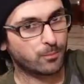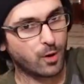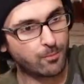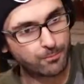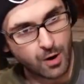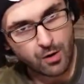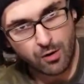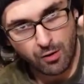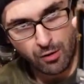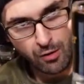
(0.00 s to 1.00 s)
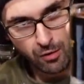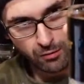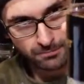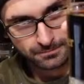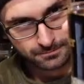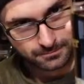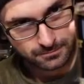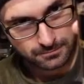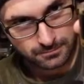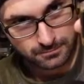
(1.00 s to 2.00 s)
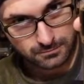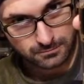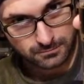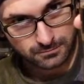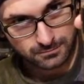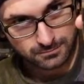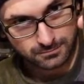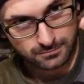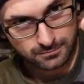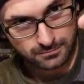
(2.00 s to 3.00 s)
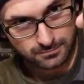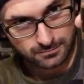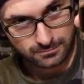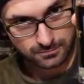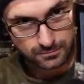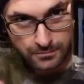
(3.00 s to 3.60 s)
have the Black Friday Coffee,